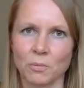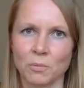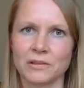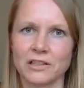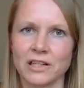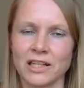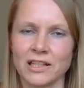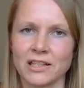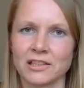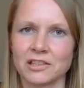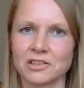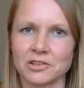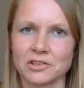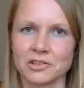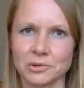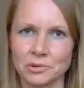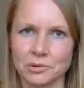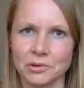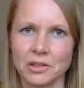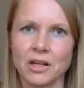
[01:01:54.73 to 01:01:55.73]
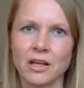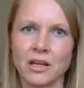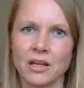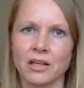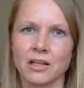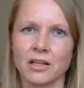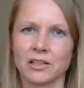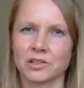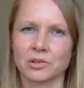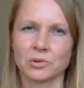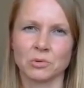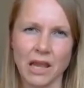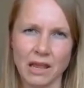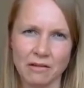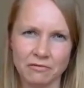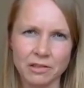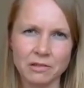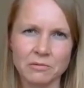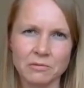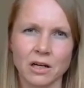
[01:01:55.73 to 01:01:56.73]
it's operating through
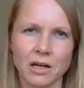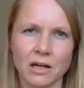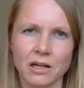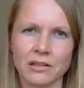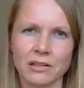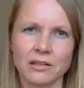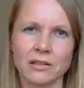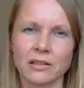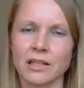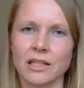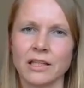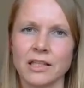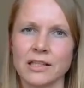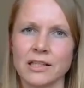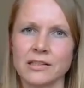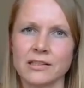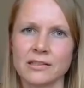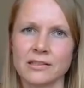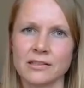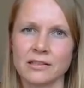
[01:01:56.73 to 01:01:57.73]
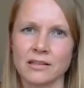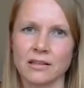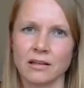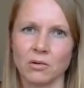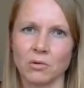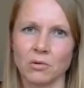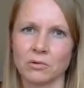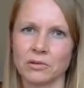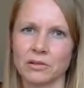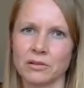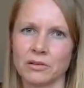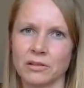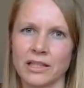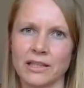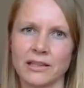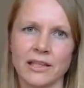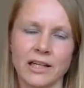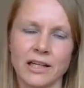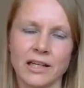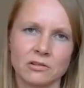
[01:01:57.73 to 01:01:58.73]
everyone in
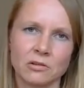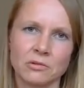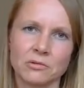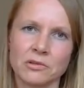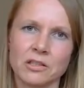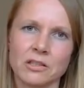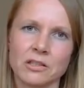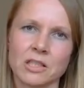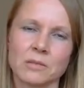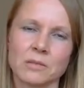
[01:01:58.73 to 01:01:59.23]
their own